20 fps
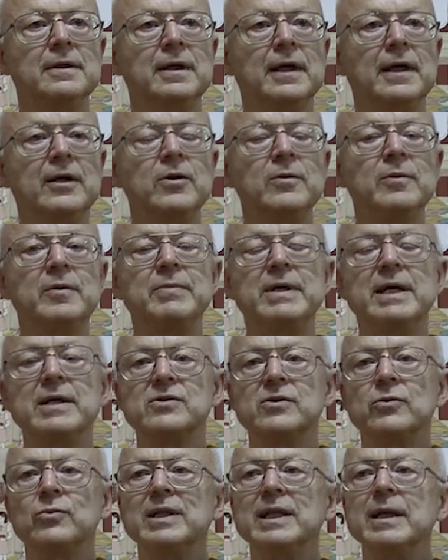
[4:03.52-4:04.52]
And human
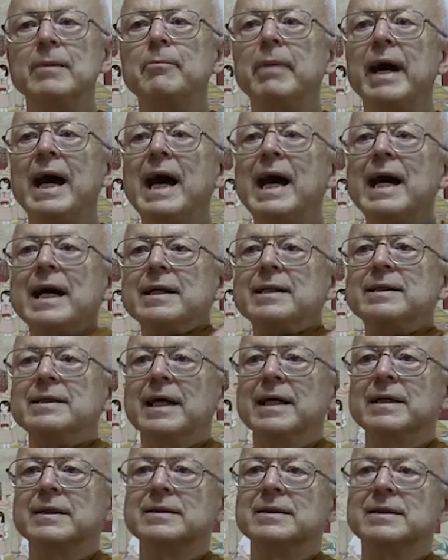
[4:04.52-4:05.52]
beings are really bad
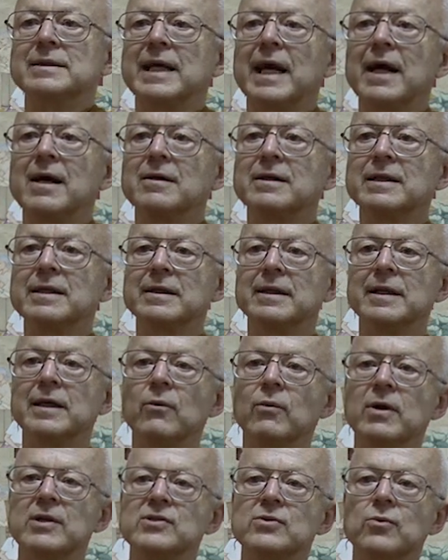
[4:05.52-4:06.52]
at
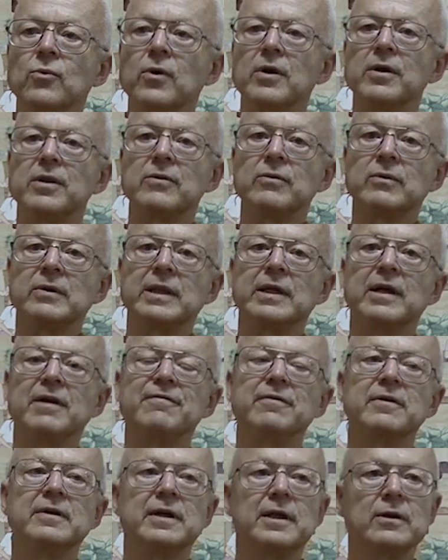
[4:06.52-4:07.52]
calculating what's worth the
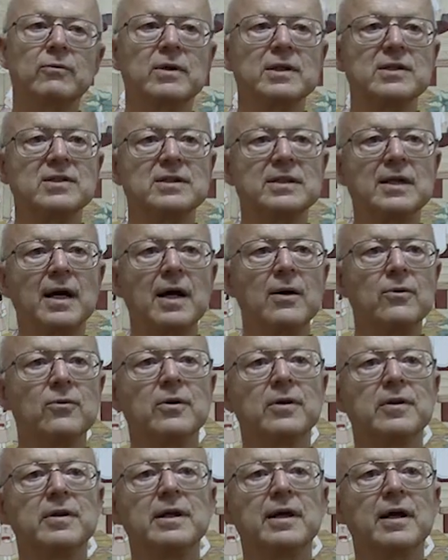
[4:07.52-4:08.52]
effort and what's not
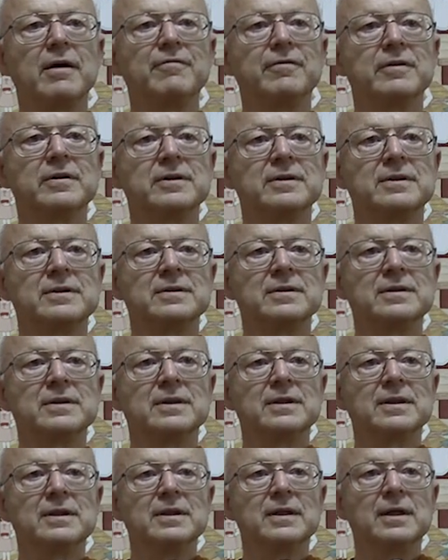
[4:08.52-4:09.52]
worth the effort.
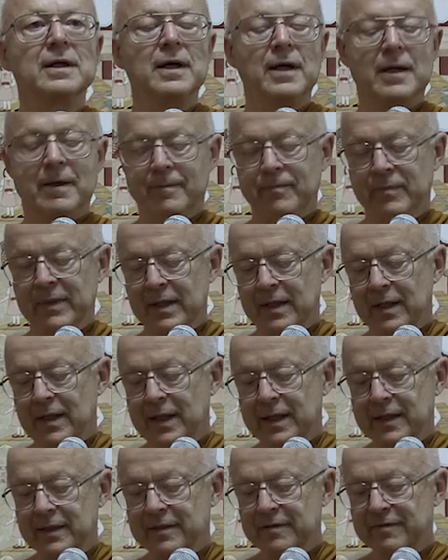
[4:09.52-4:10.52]

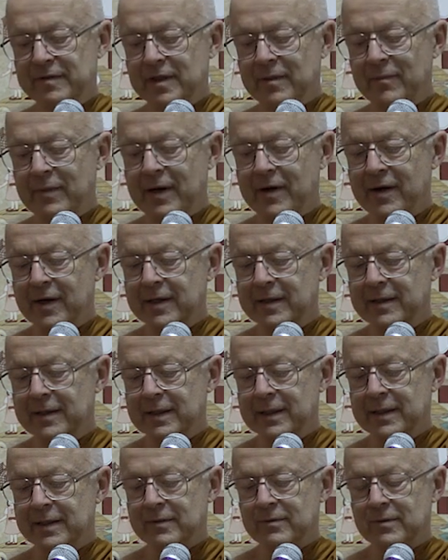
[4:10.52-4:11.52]
I live in America,
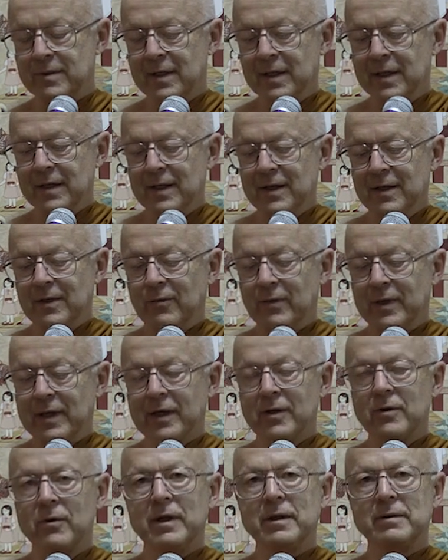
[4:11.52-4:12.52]
and when I
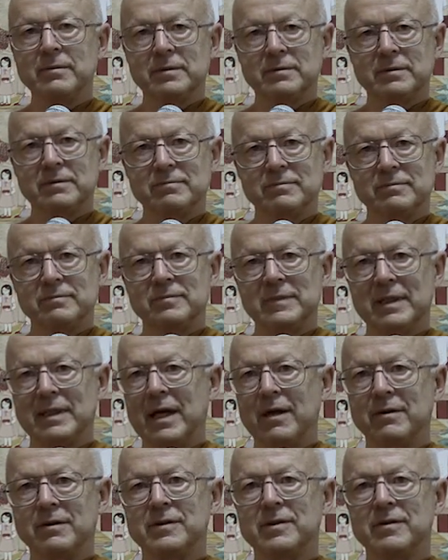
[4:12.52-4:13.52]
go
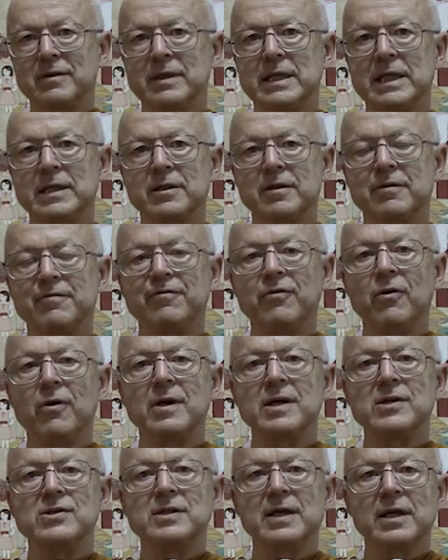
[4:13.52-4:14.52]
out to the, into the
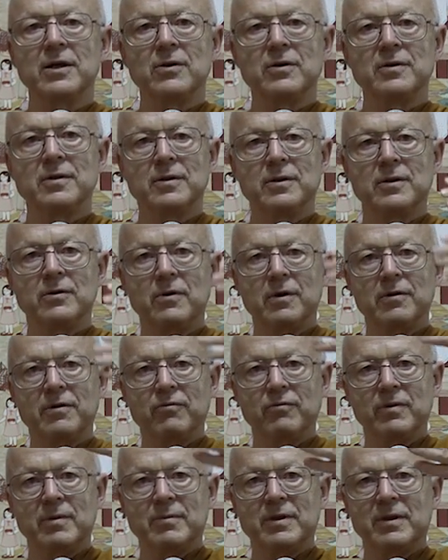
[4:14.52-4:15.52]
forest, I go to the
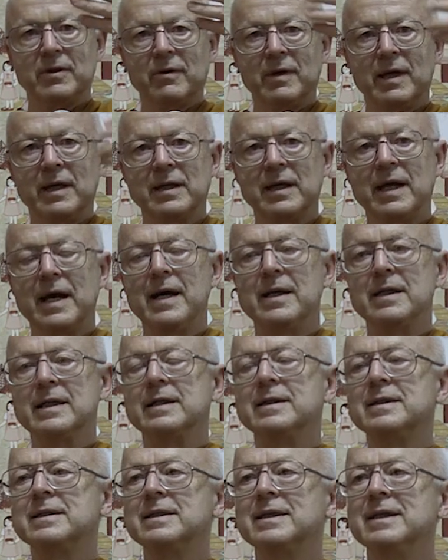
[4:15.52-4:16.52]
north rim of the Grand
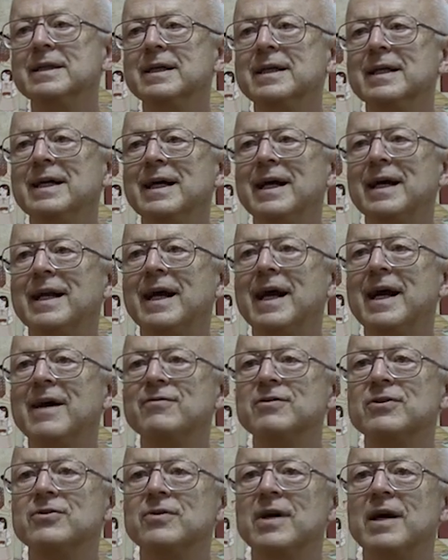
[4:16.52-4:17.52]
Canyon, and I
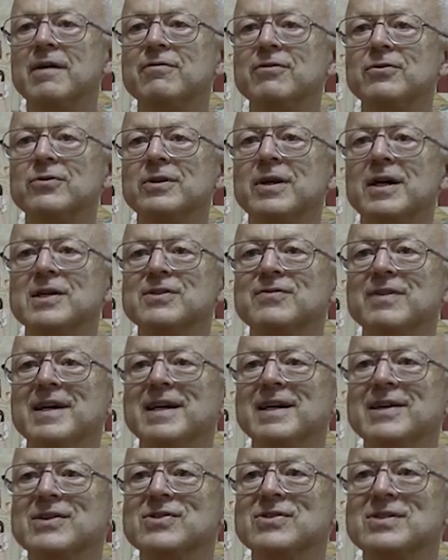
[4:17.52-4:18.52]
have to drive through Las
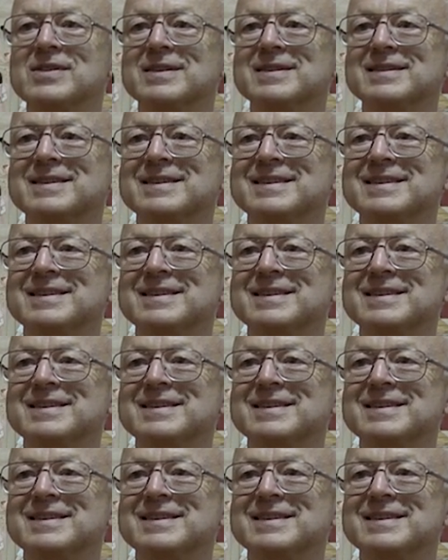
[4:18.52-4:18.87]
Vegas.